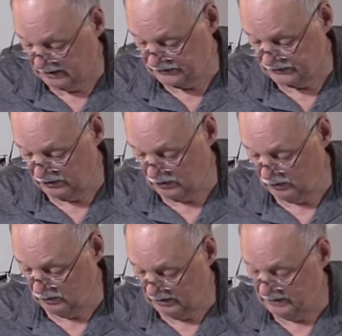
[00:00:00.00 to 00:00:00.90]

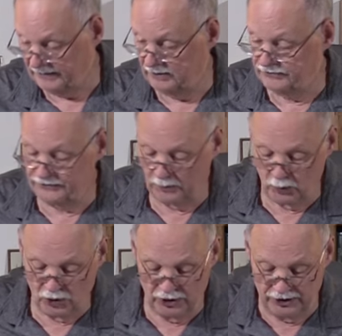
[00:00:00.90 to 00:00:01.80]
So uh, here's the
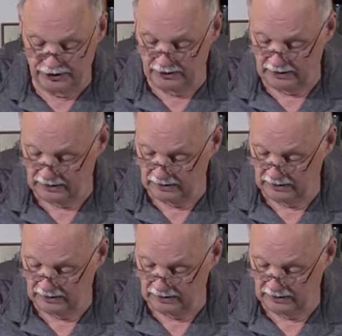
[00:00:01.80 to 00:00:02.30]
wood.